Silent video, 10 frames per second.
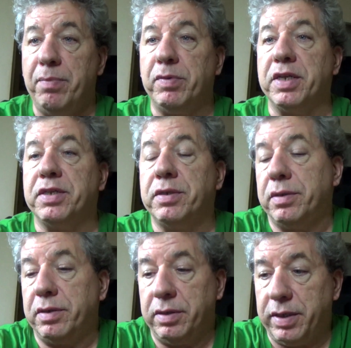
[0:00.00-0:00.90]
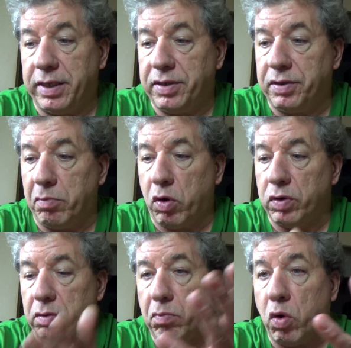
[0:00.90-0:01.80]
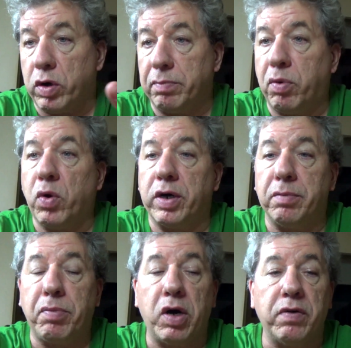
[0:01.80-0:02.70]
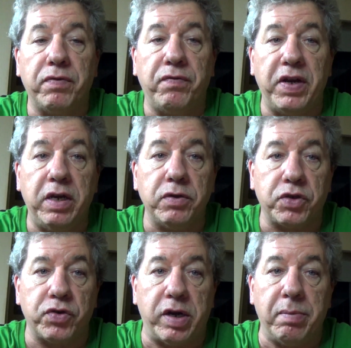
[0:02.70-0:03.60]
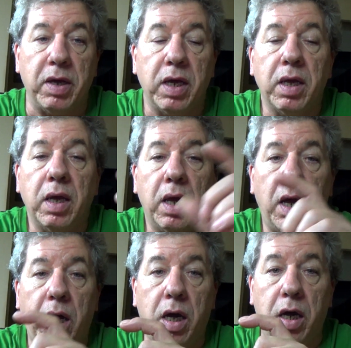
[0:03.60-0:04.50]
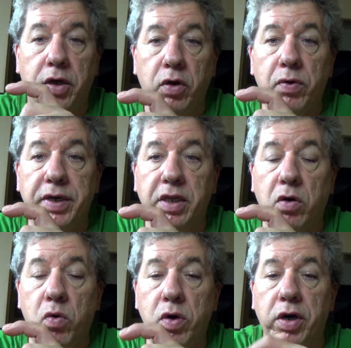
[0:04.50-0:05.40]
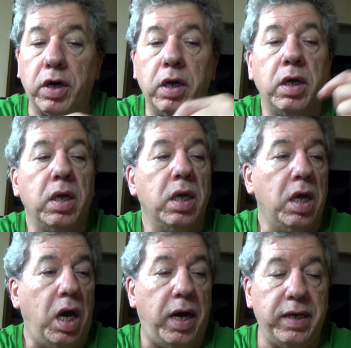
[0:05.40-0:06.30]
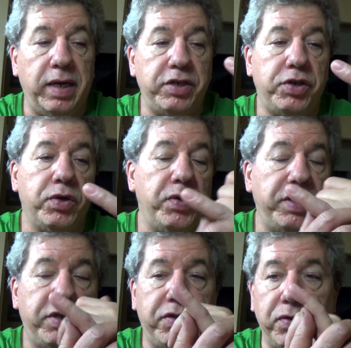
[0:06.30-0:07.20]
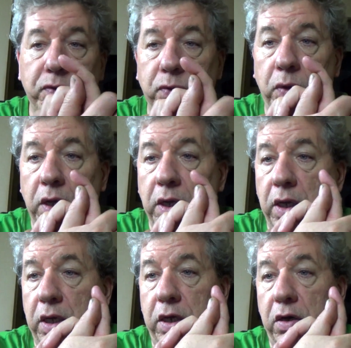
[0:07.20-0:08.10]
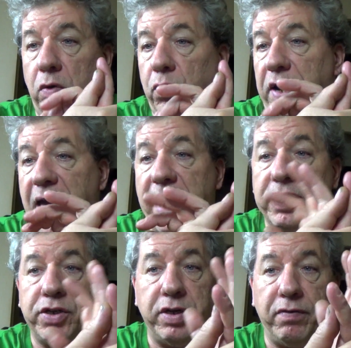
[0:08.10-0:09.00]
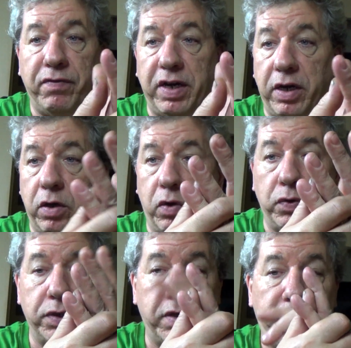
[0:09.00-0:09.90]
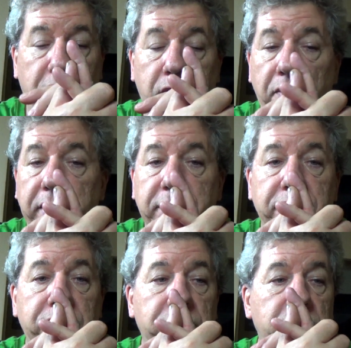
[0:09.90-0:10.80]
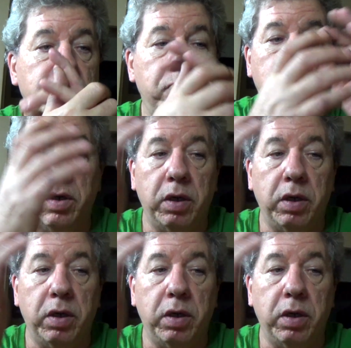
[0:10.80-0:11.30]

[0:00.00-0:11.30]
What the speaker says: that's the more important part of the video stream. You're in the corner, unless you're going to do, you know, reaction videos. If you're going to do